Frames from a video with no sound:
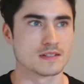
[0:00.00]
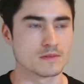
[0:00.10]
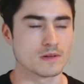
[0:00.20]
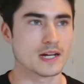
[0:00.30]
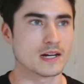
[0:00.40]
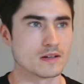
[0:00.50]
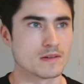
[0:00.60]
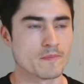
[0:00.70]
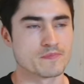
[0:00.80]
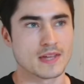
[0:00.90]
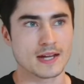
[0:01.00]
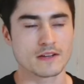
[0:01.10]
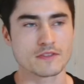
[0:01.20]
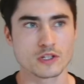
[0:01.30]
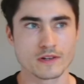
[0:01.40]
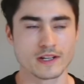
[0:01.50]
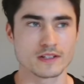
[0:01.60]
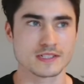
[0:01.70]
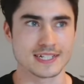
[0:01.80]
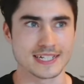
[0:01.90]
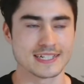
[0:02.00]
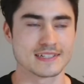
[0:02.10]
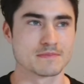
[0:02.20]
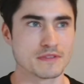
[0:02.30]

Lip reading: Wow. Out of curiosity,